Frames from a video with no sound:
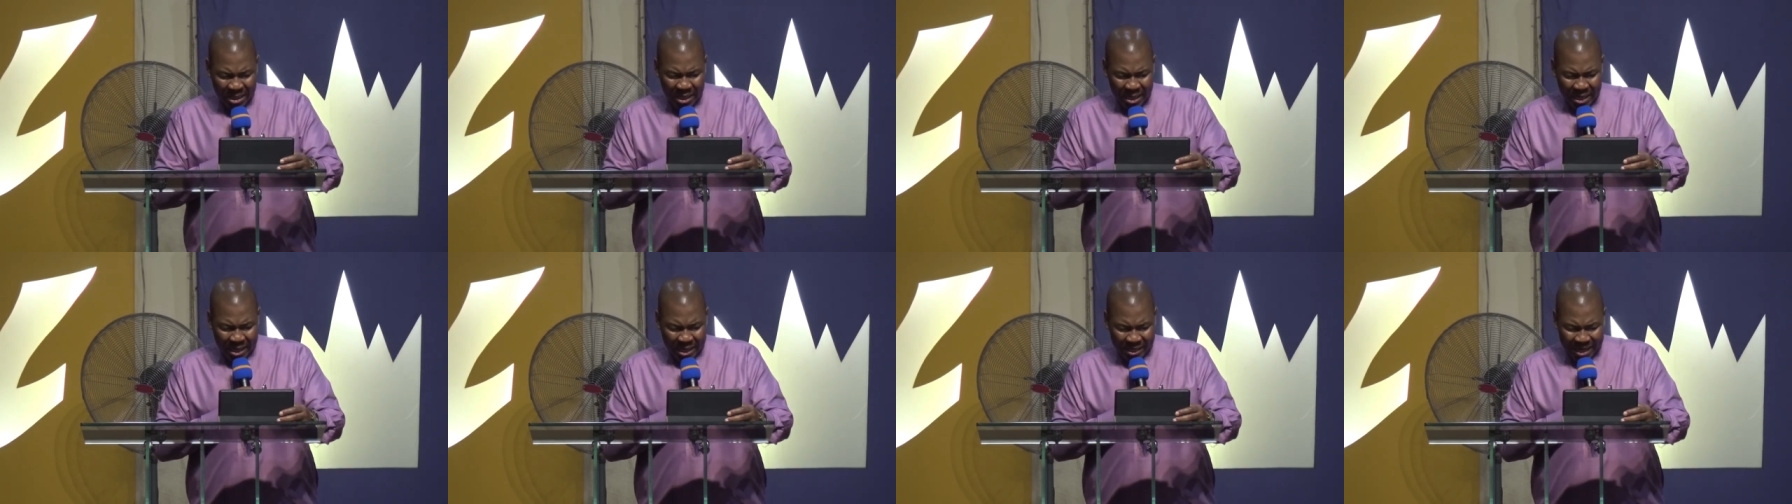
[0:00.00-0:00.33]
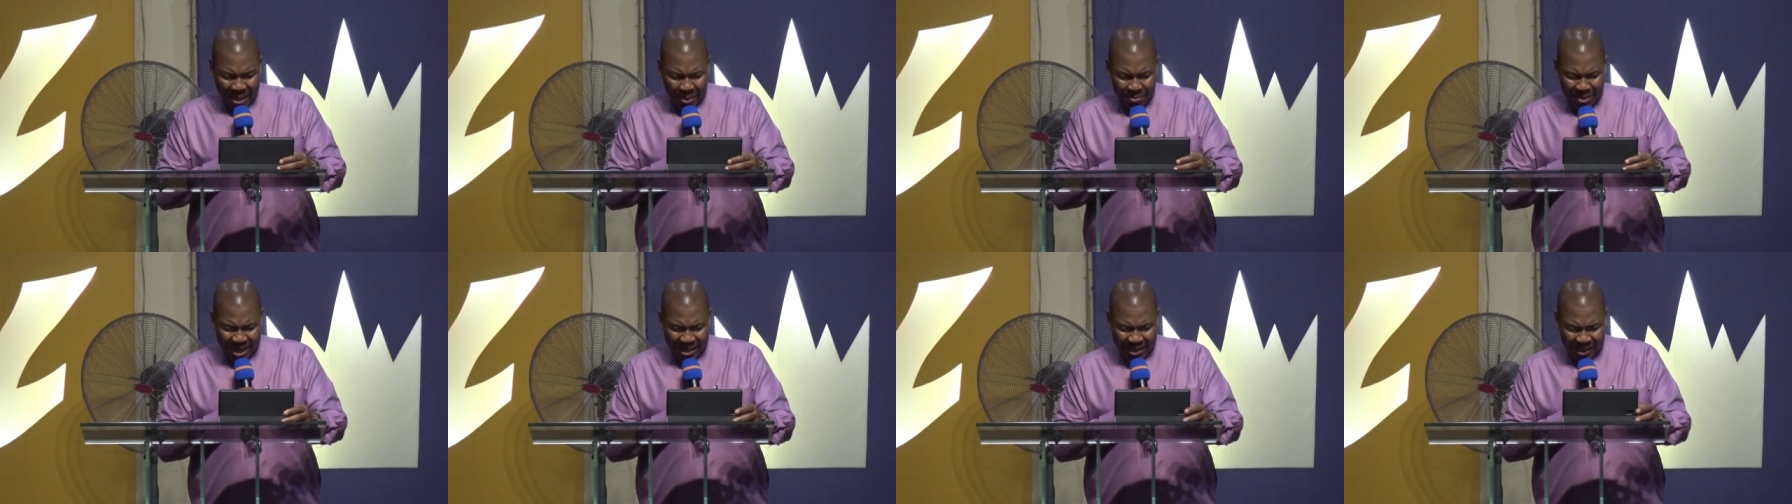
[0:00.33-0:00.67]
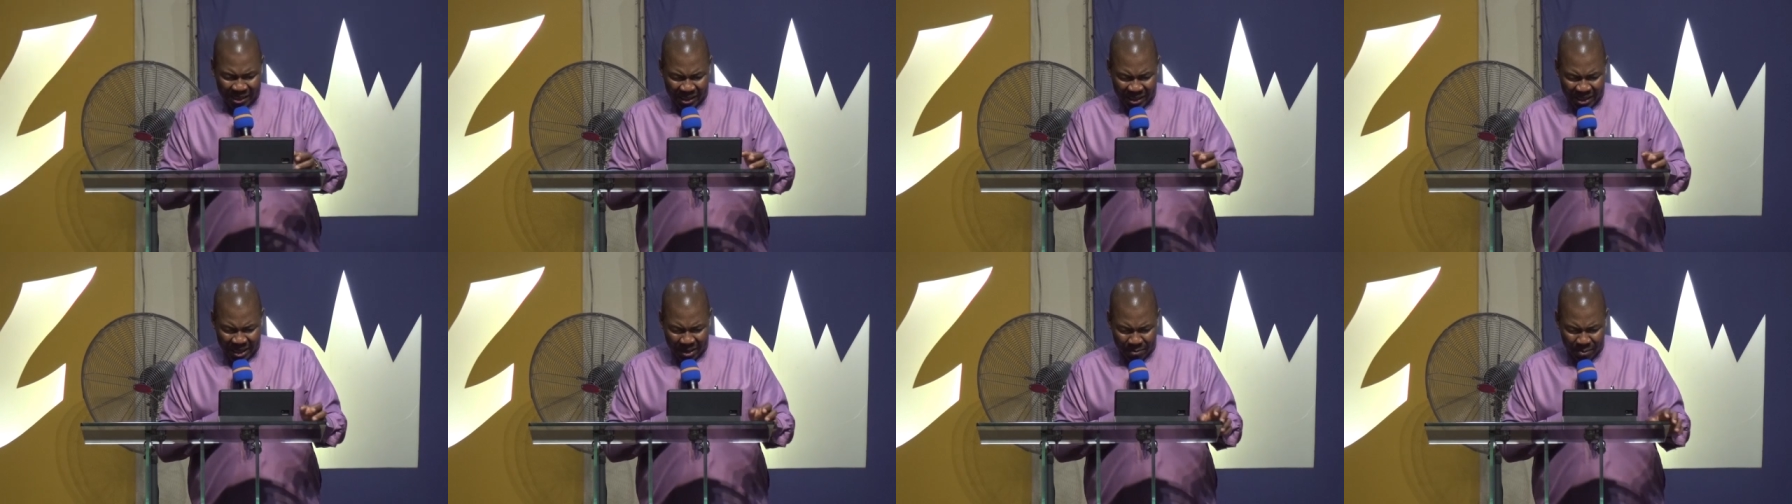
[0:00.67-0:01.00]
in the
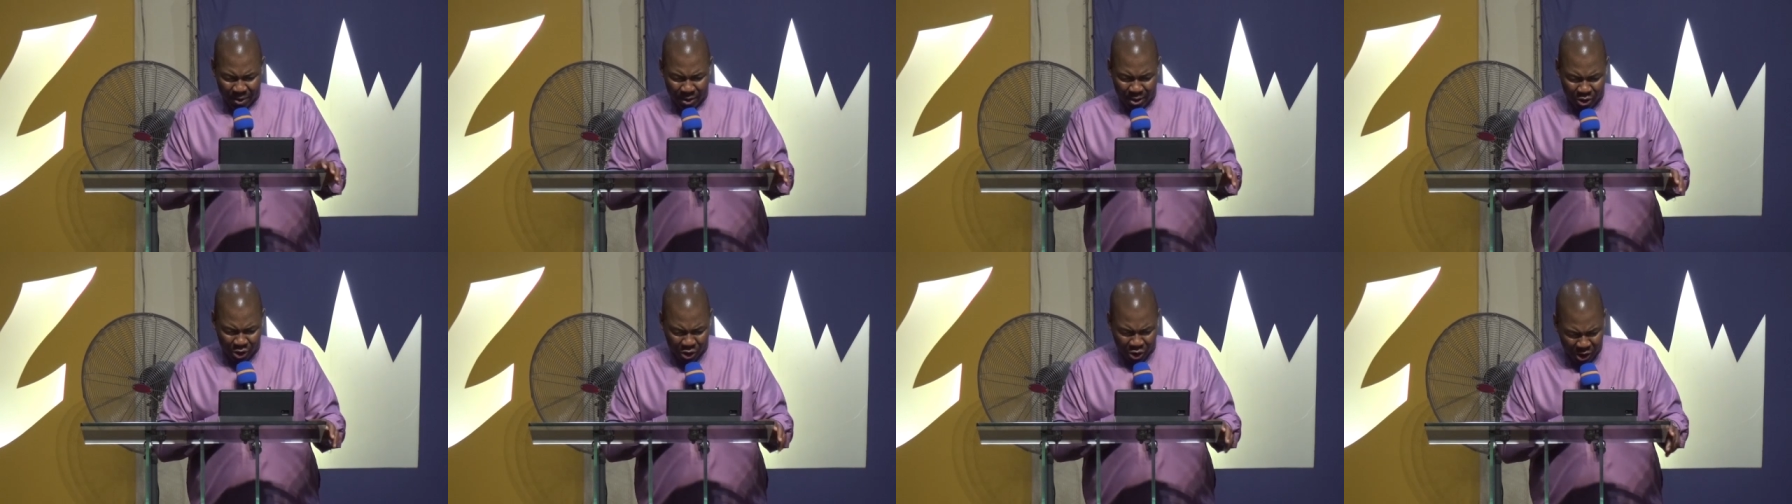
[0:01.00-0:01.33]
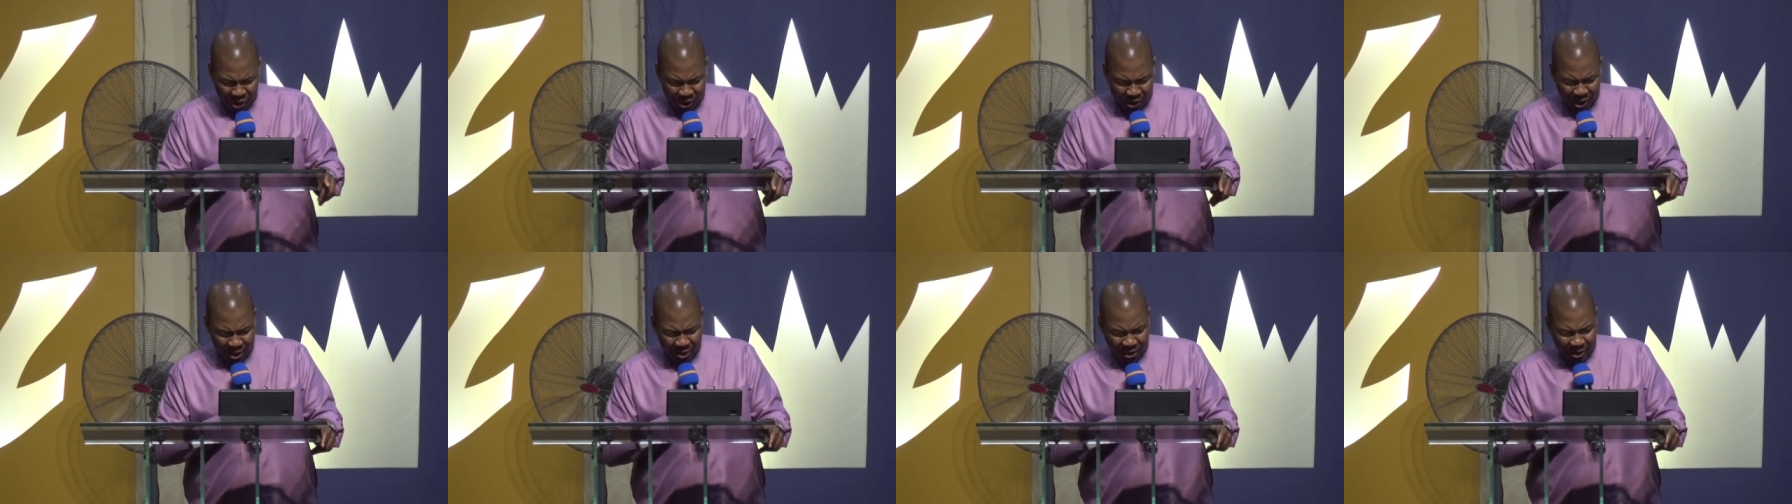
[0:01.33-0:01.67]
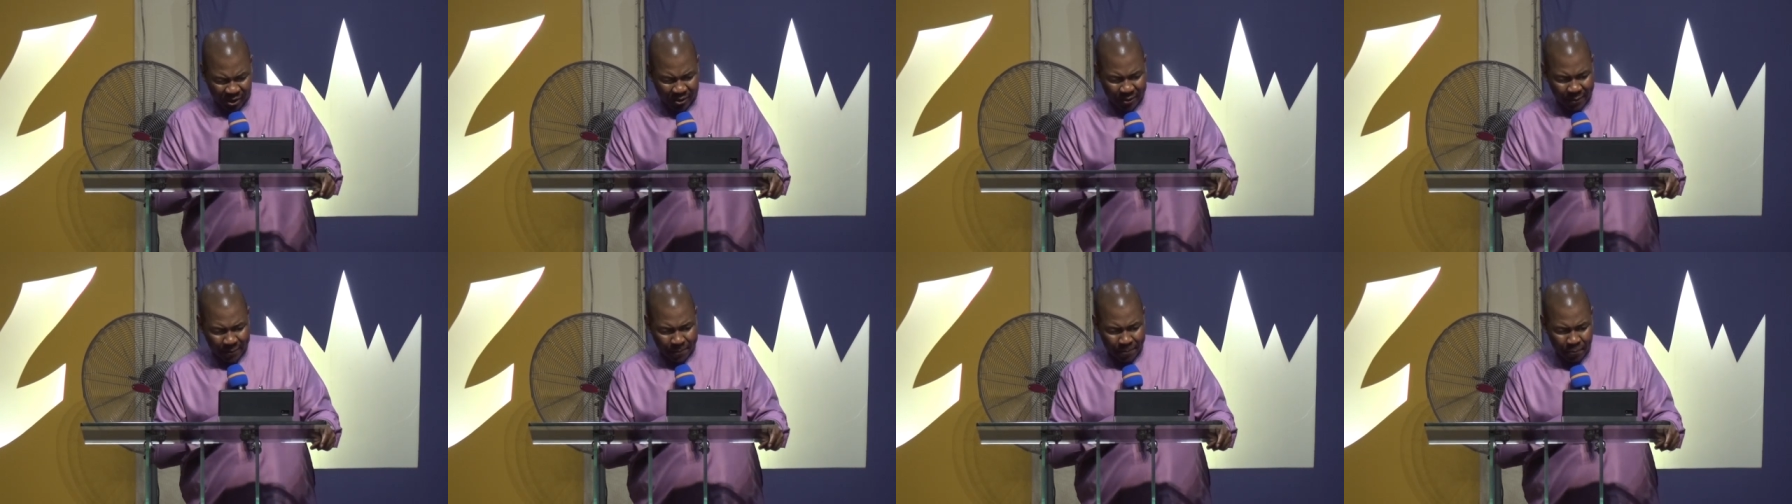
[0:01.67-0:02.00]
mighty name of
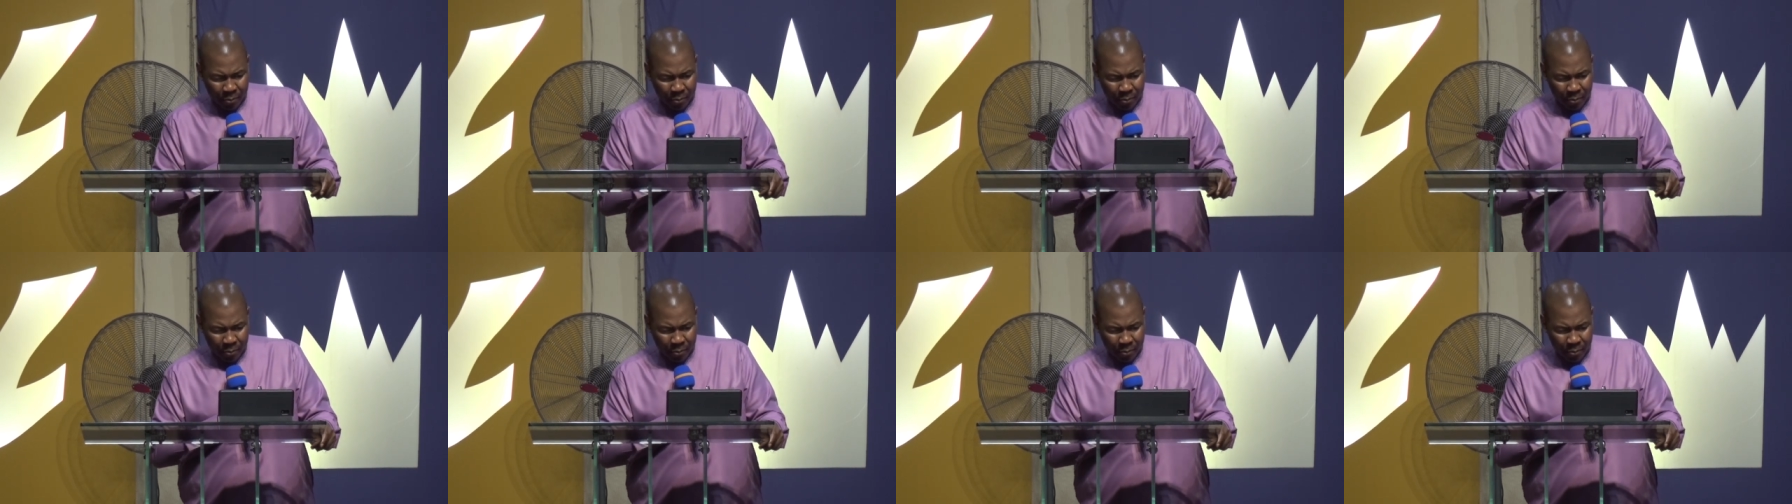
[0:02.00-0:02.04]
Jesus.